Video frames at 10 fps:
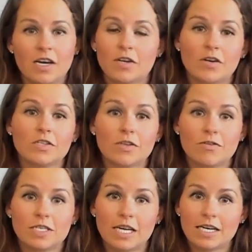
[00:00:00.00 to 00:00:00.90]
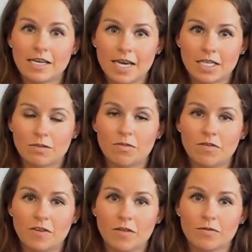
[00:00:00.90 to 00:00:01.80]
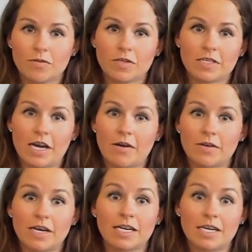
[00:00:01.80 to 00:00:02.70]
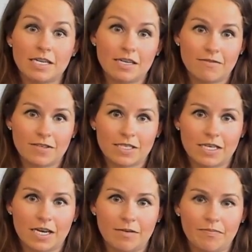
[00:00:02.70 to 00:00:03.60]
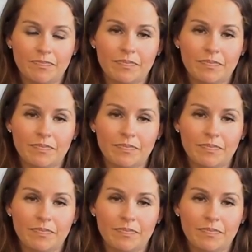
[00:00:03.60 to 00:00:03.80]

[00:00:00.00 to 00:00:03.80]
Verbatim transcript: and also the data that's moving through the cloud at any given time.